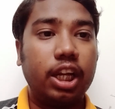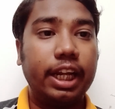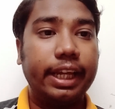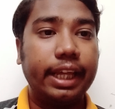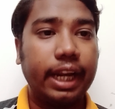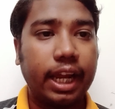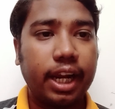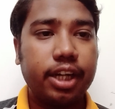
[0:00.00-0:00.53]

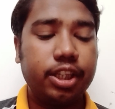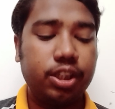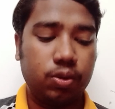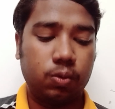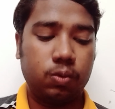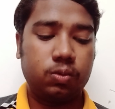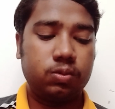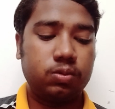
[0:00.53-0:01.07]
Gradio.
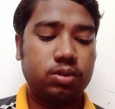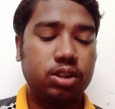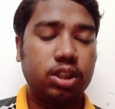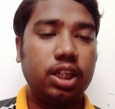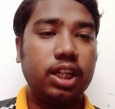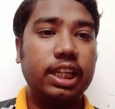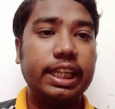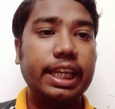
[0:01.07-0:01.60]

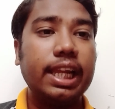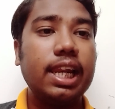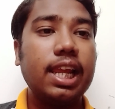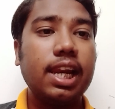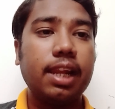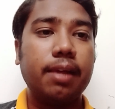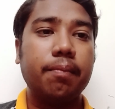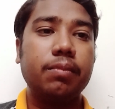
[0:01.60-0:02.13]

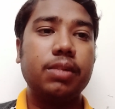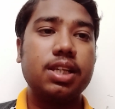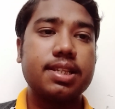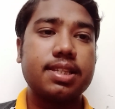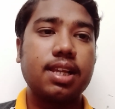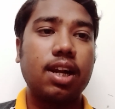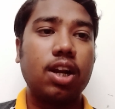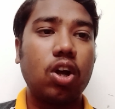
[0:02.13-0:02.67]
LLM
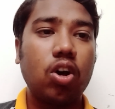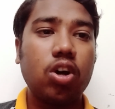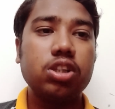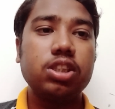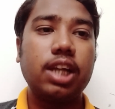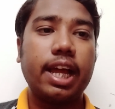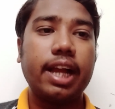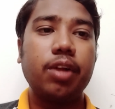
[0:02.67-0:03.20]
is a
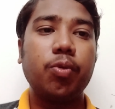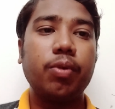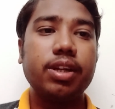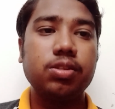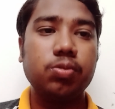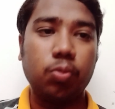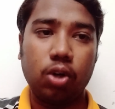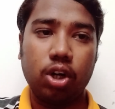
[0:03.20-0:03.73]
large
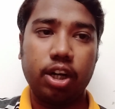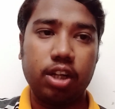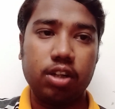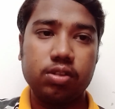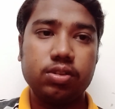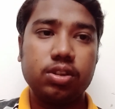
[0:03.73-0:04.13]
language model